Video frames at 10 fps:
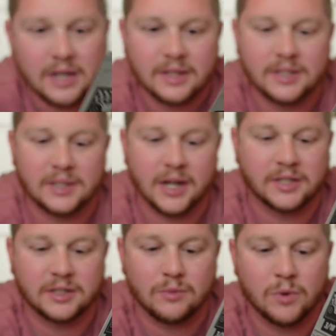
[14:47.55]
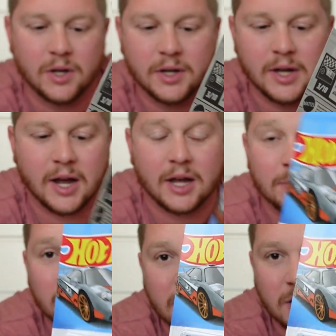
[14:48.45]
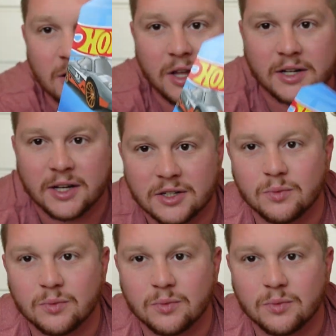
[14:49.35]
This is actually one I'm planning on collecting as